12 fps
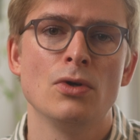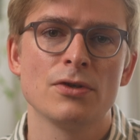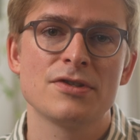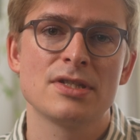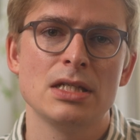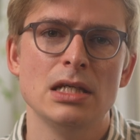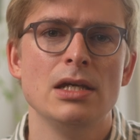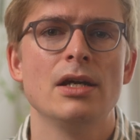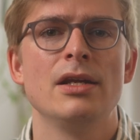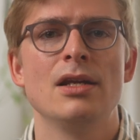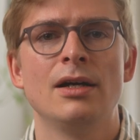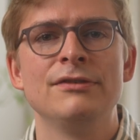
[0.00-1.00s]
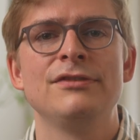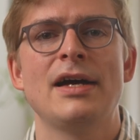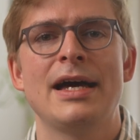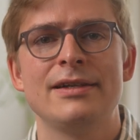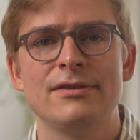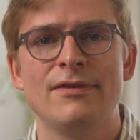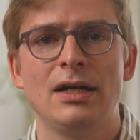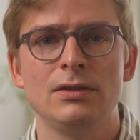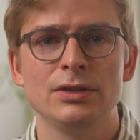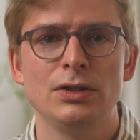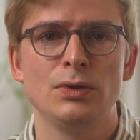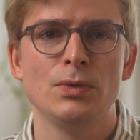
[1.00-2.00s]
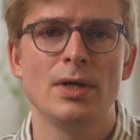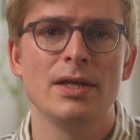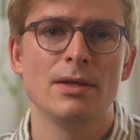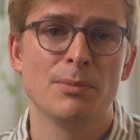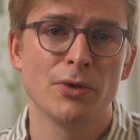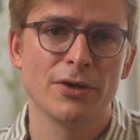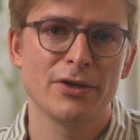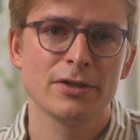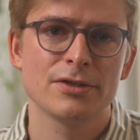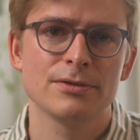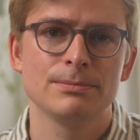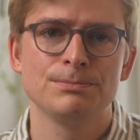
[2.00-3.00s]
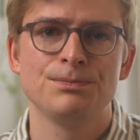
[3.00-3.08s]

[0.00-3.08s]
not see enough added value in the product.